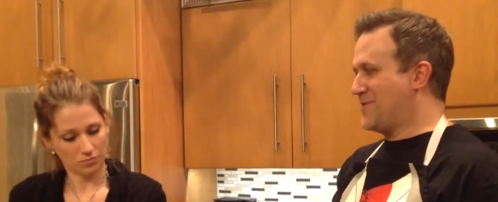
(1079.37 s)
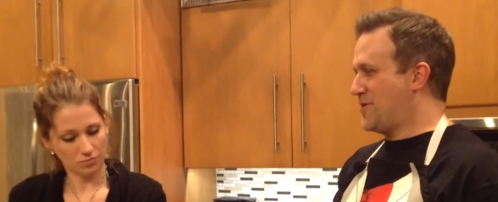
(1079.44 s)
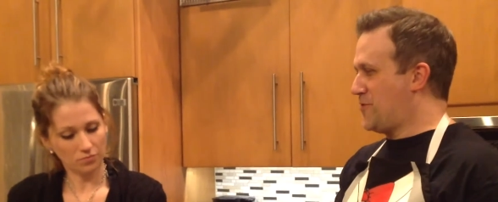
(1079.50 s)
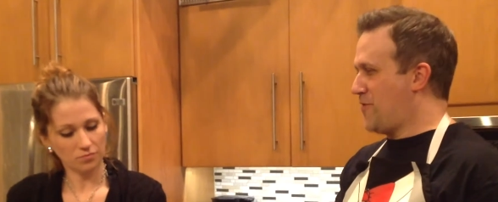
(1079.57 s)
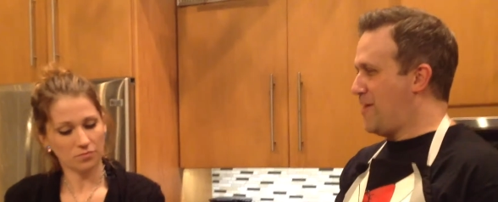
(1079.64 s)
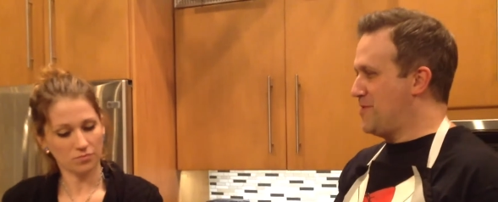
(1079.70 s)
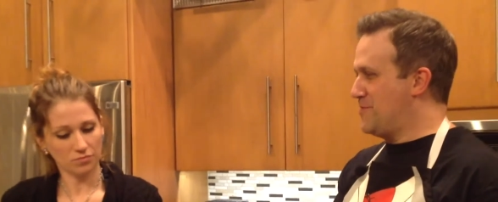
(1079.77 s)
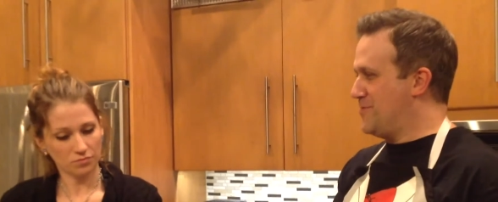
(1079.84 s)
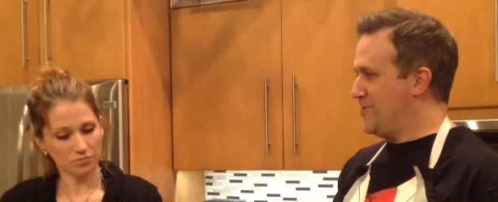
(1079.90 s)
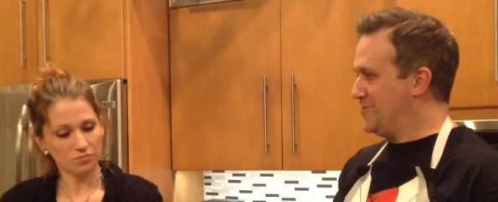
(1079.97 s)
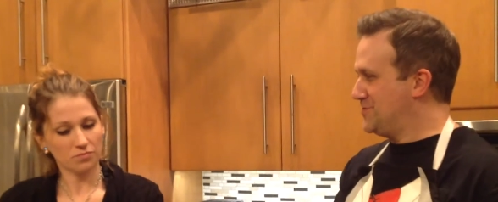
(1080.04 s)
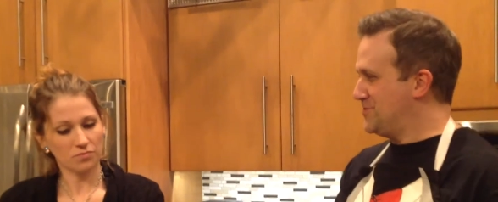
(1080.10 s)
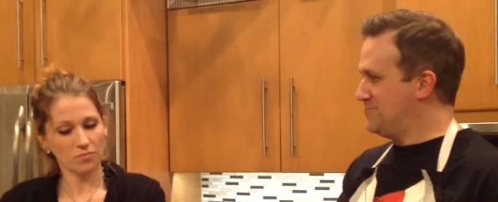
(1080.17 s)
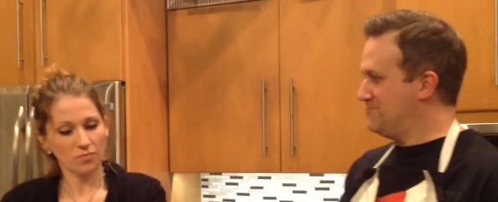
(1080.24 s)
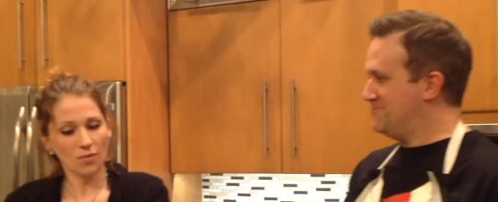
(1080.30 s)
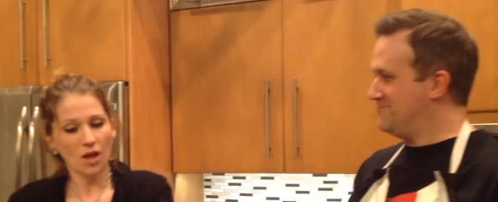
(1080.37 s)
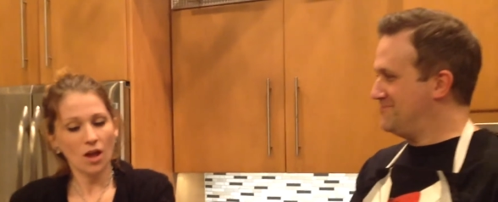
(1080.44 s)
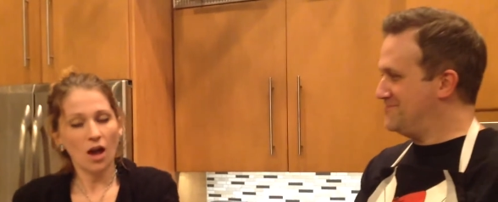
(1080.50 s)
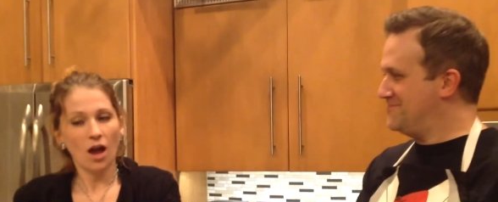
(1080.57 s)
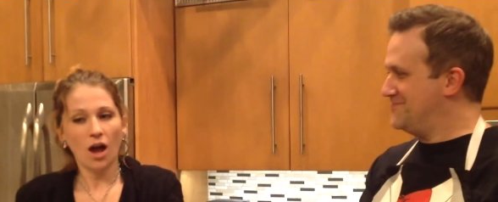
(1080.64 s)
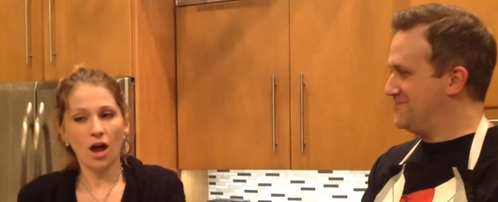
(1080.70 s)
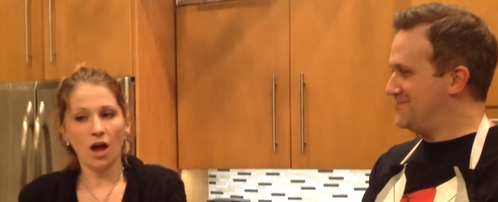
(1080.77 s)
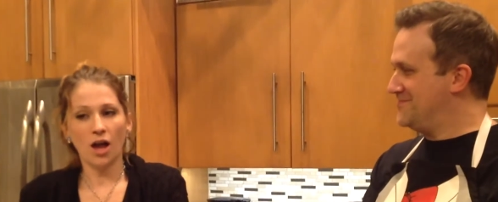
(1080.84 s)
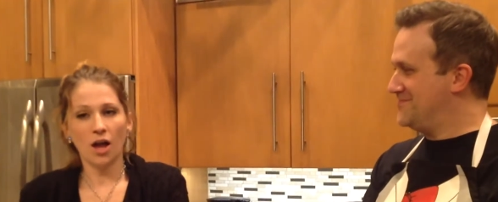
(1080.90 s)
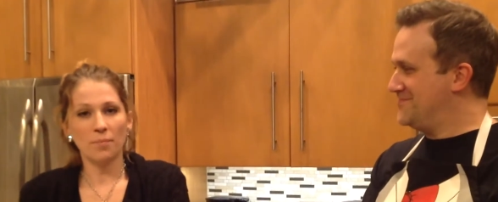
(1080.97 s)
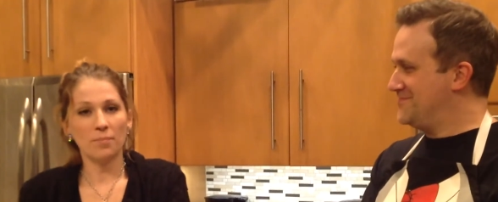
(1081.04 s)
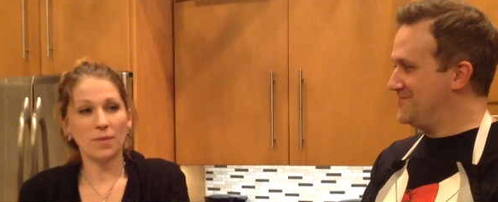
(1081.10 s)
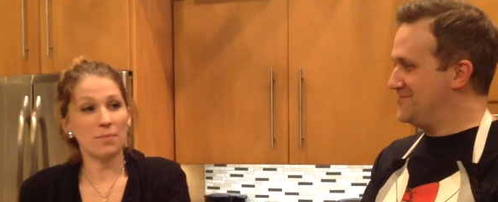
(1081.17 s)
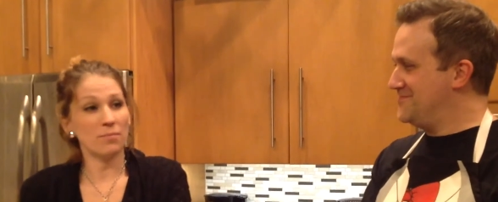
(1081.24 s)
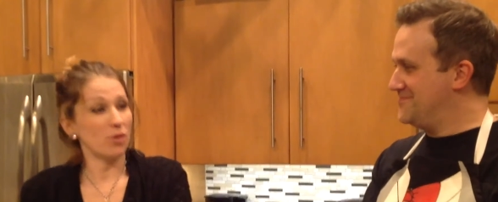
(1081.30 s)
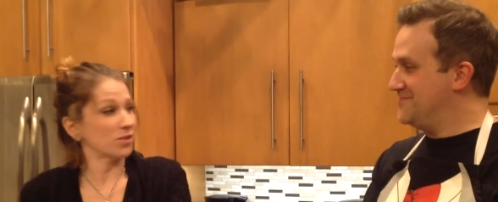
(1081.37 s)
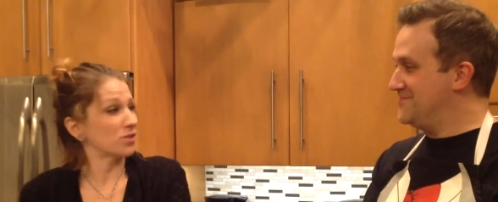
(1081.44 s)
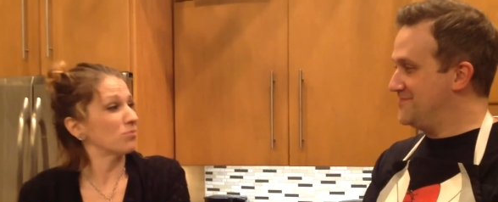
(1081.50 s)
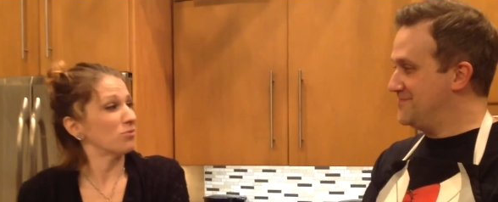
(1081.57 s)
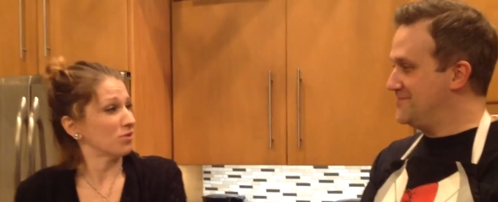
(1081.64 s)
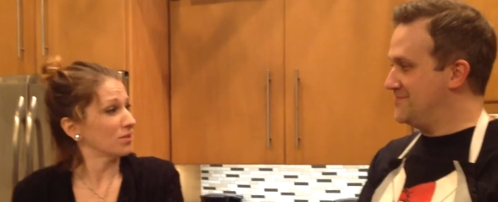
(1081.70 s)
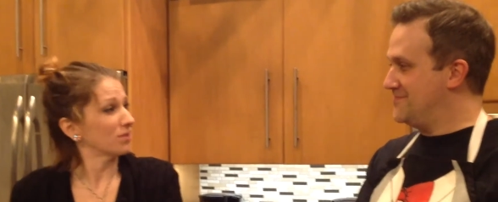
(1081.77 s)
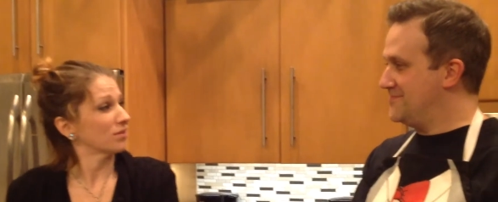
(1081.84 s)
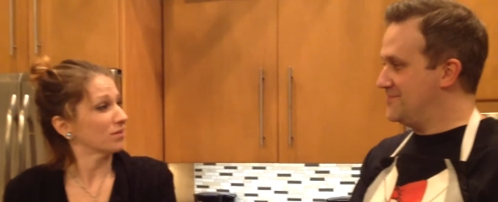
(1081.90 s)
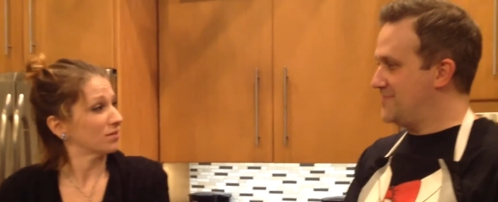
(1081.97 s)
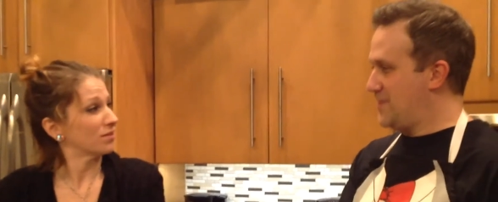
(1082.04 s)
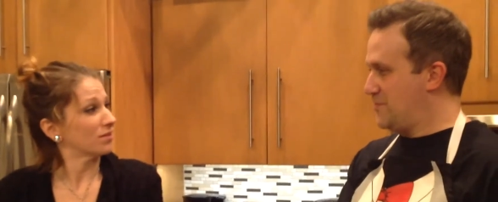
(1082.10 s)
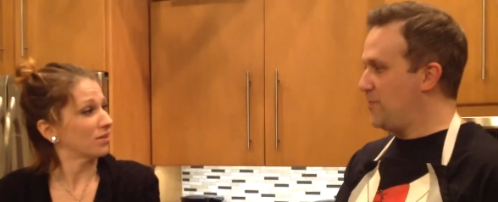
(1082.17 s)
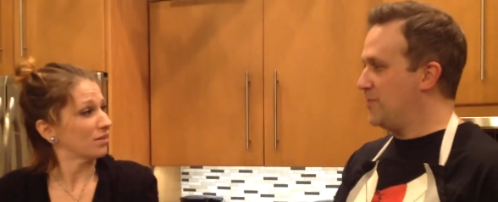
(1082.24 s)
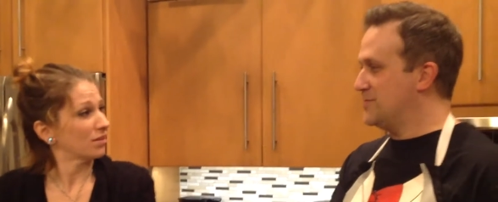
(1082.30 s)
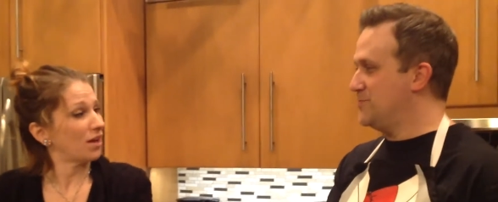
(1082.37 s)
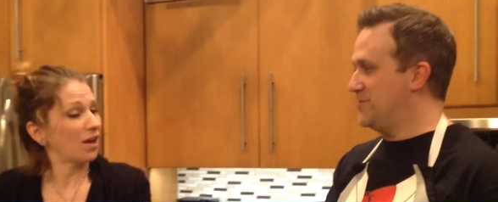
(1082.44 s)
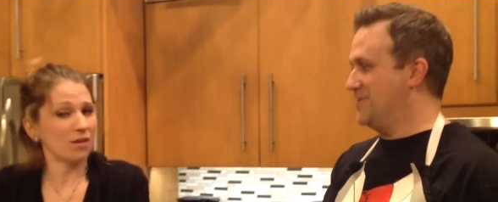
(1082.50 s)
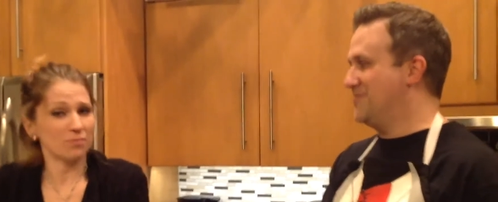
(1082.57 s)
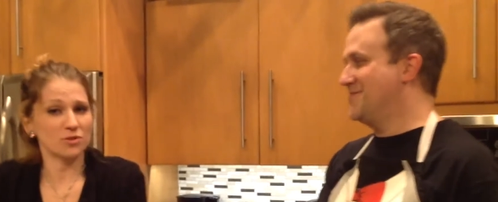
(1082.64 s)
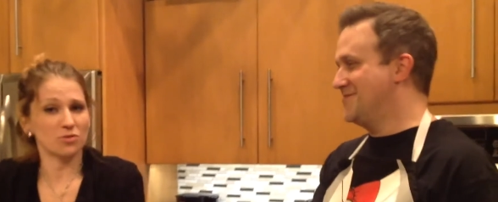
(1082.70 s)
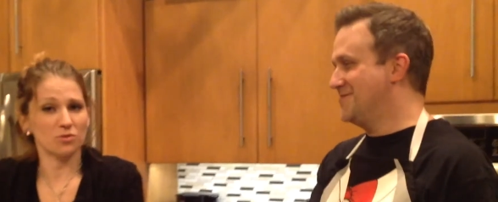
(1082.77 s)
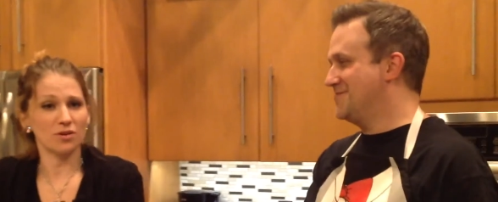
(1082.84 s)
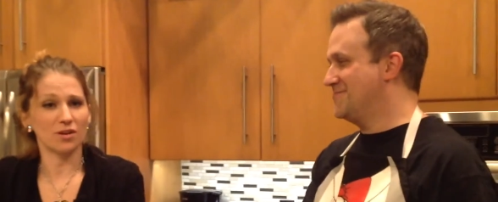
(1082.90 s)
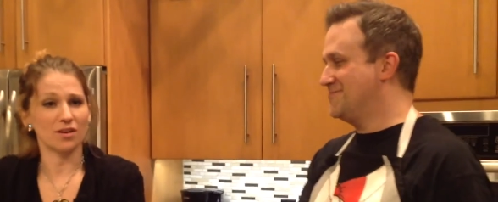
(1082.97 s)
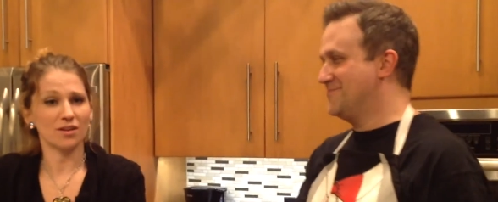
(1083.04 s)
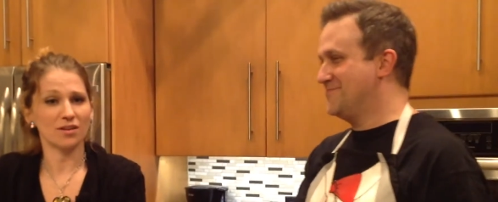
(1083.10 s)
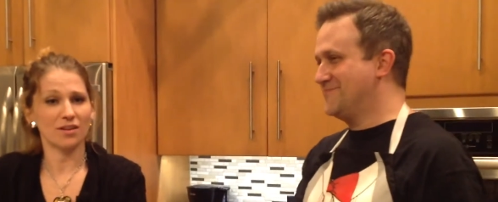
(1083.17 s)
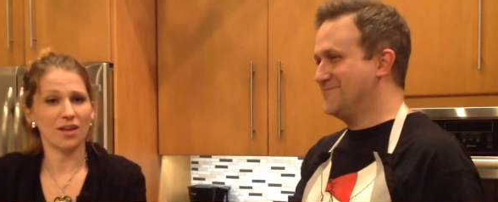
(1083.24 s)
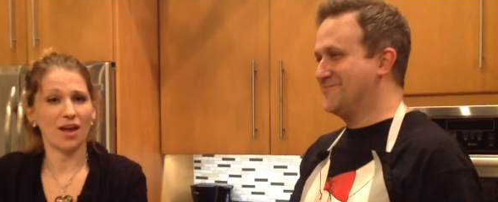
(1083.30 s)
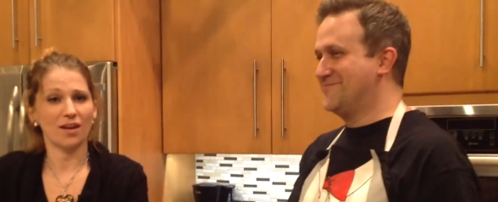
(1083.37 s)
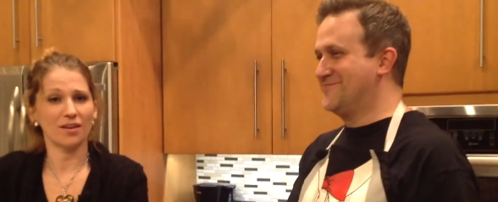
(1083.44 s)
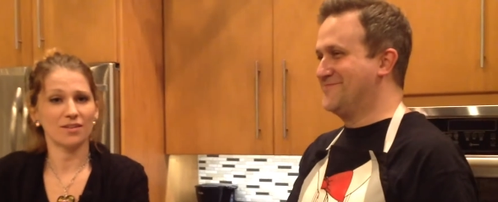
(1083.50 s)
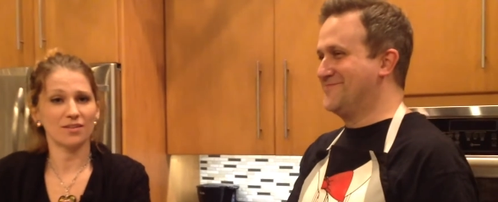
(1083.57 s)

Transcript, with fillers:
Speaker 1: crabby balls?
Speaker 2: Um, in Baltimore in Baltimore? Um, sure. Yeah,